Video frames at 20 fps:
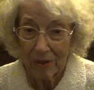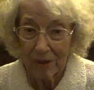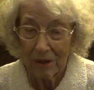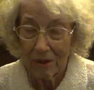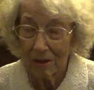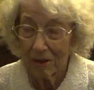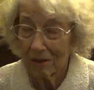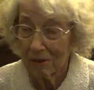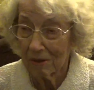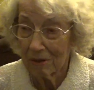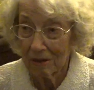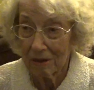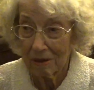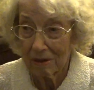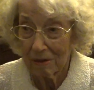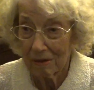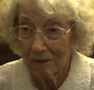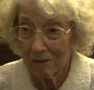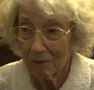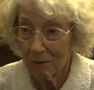hit
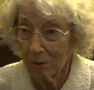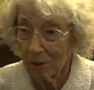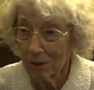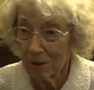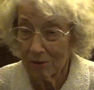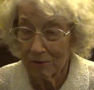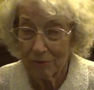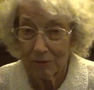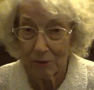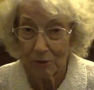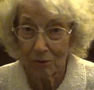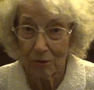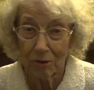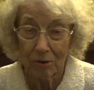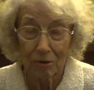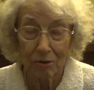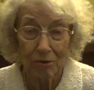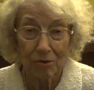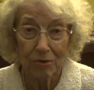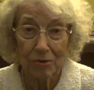quite a few
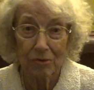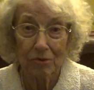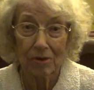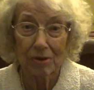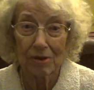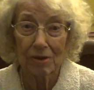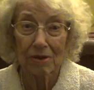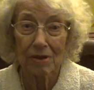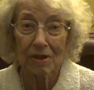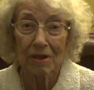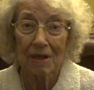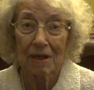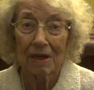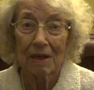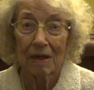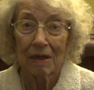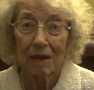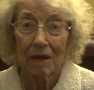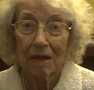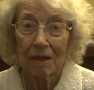nurseries.
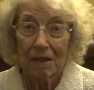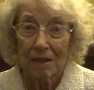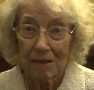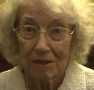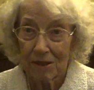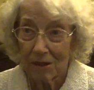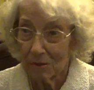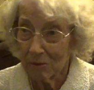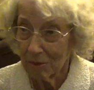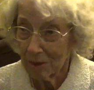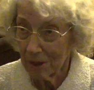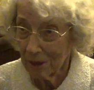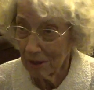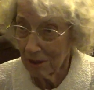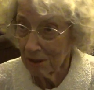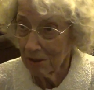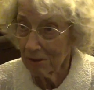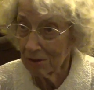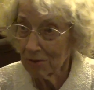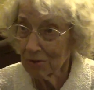So we
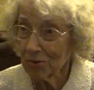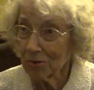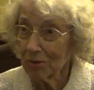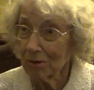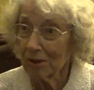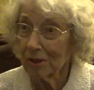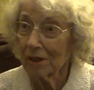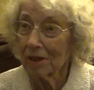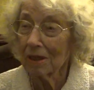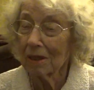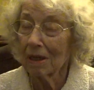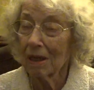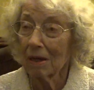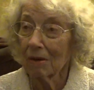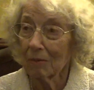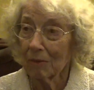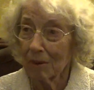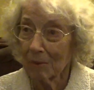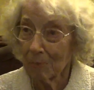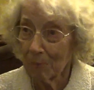got our tree
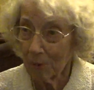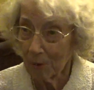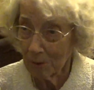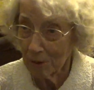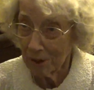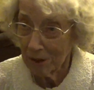and we put